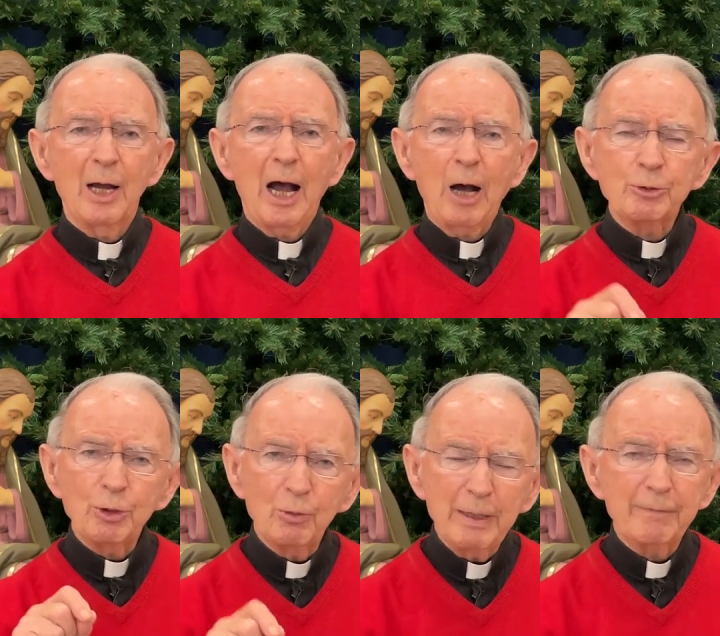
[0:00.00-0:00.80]
How do
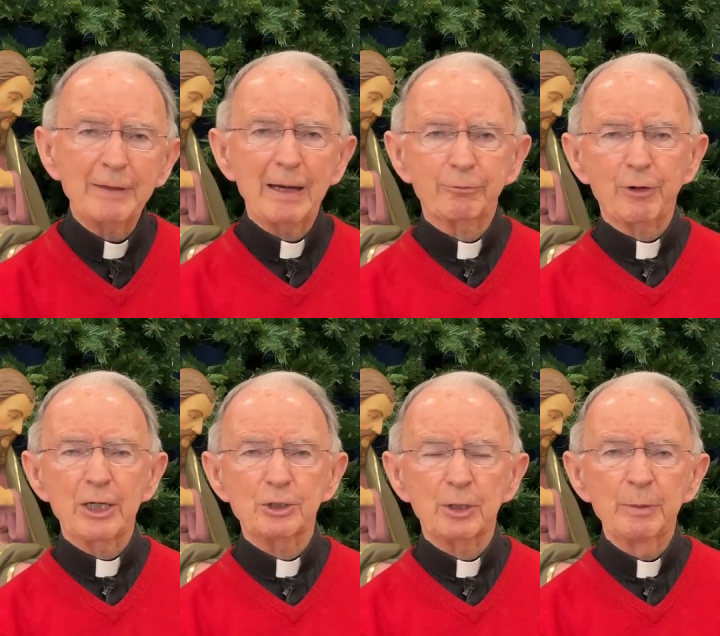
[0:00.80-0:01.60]
you live that
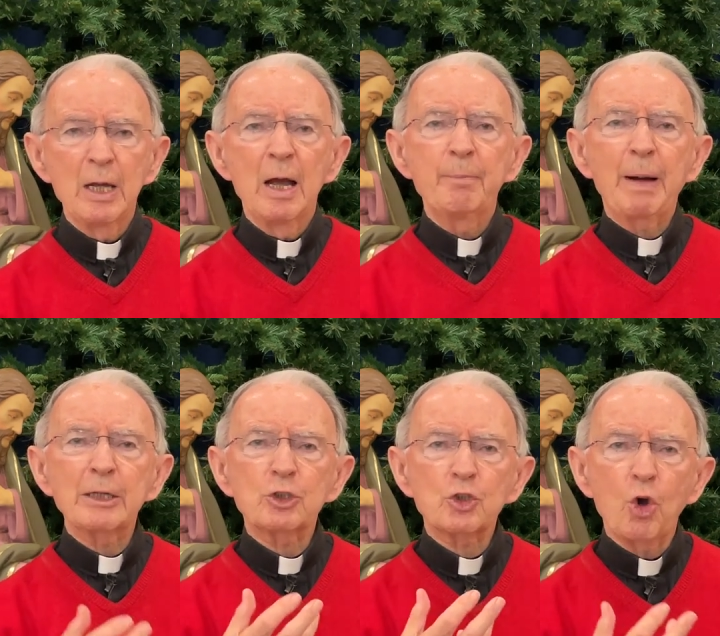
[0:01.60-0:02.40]
friendship? By
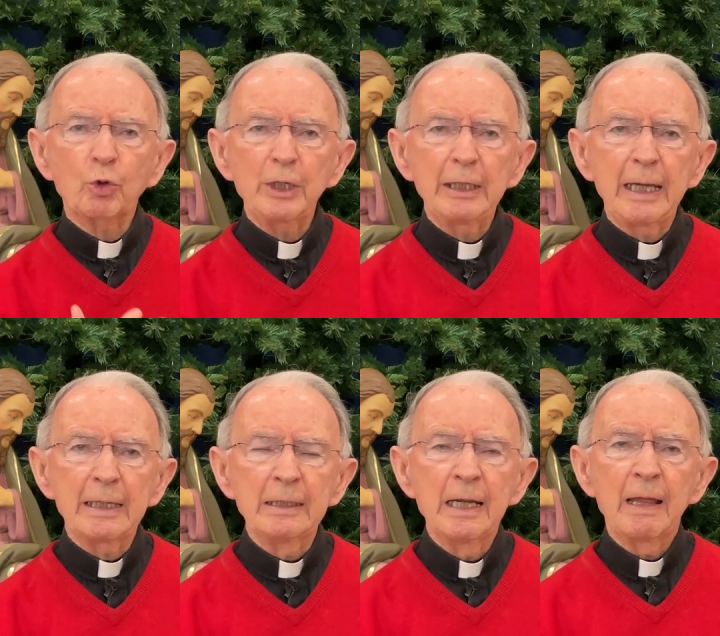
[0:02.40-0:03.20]
soaking
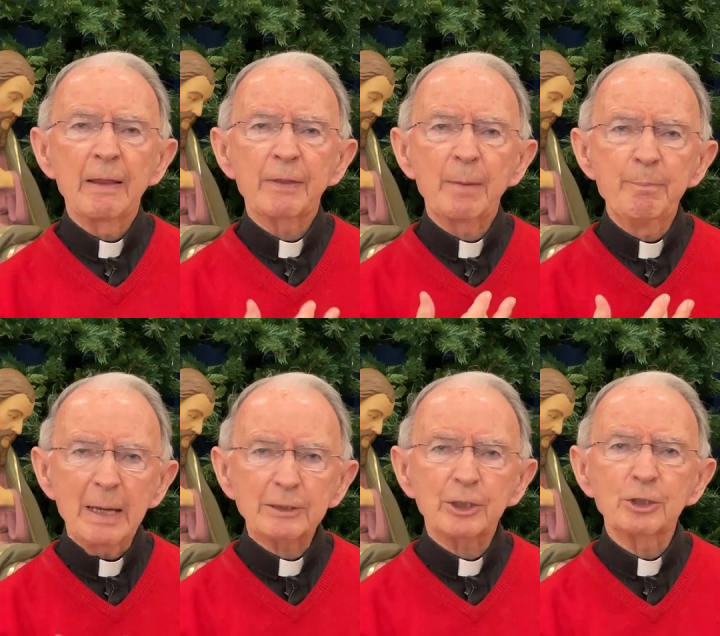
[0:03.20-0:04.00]
in the
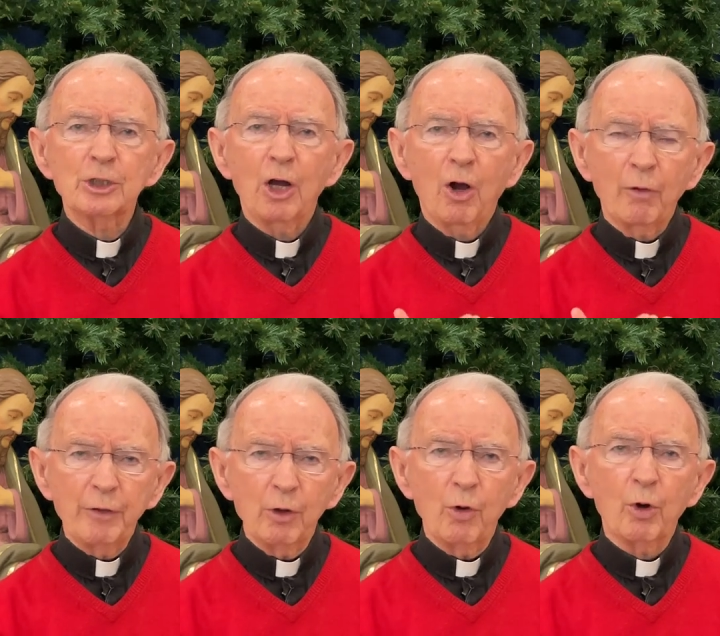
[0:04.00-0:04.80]
message of
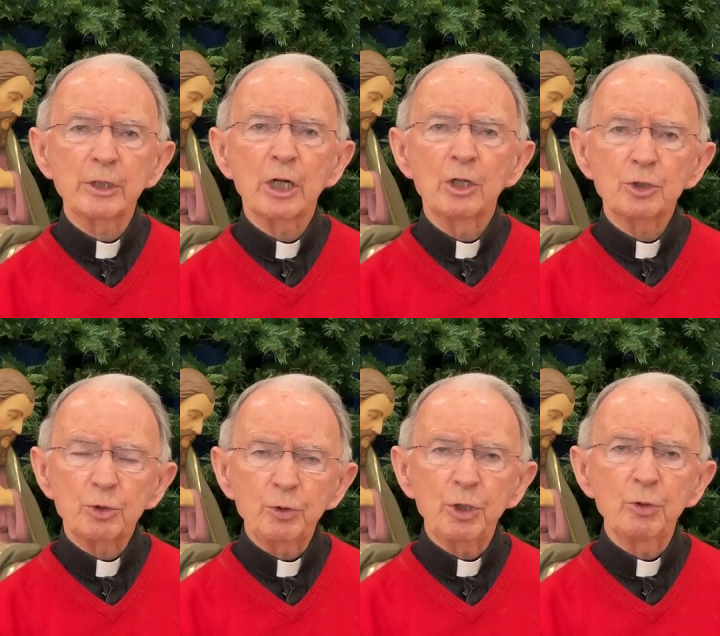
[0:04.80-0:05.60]
the Lord
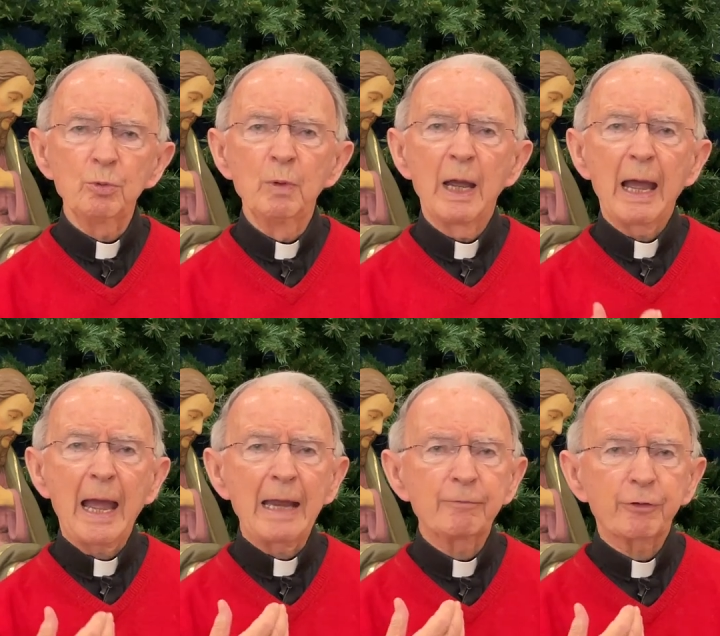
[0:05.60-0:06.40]
to you
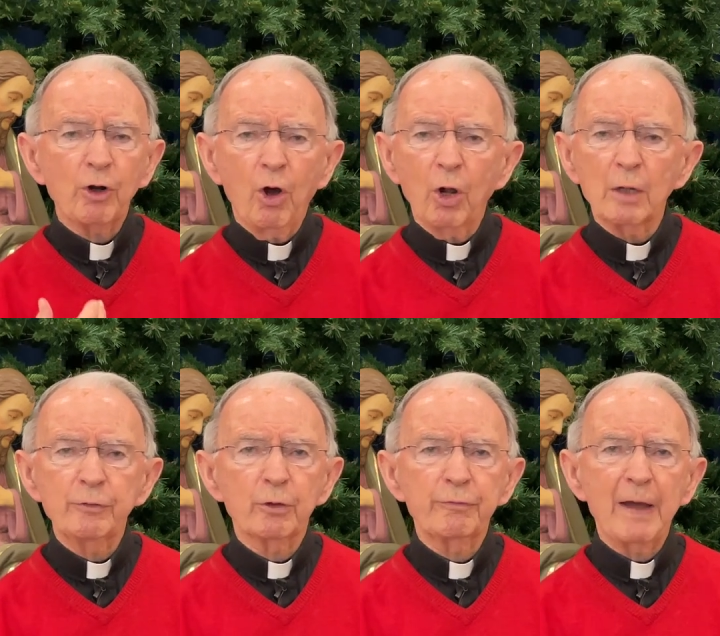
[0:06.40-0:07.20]
and for all of
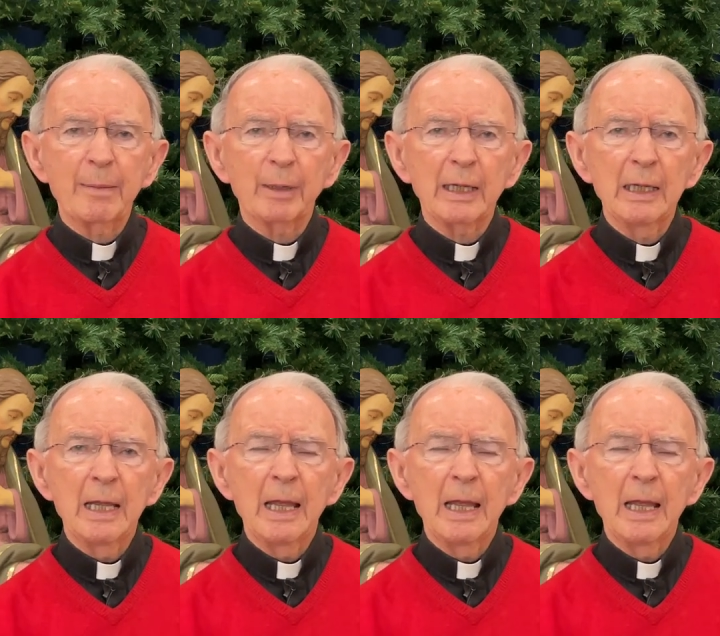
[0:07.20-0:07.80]
your family.